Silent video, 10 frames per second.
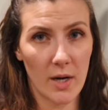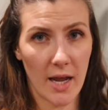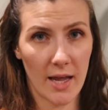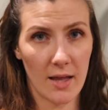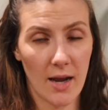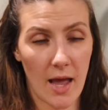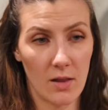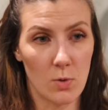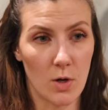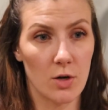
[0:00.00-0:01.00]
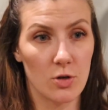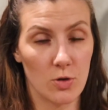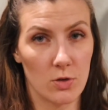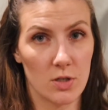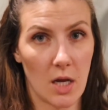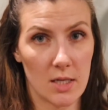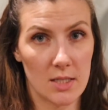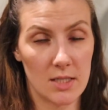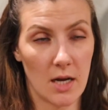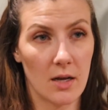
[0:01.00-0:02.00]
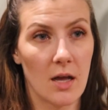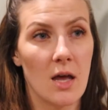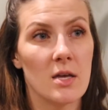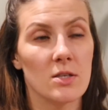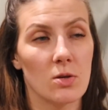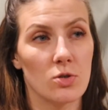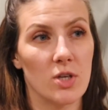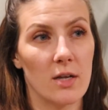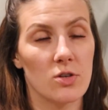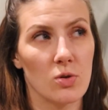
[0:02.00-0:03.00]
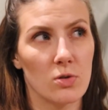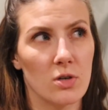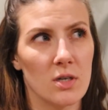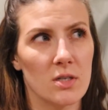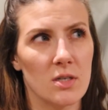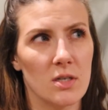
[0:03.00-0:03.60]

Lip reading: I had Eleanor, her shoulders got stuck. So she had shoulder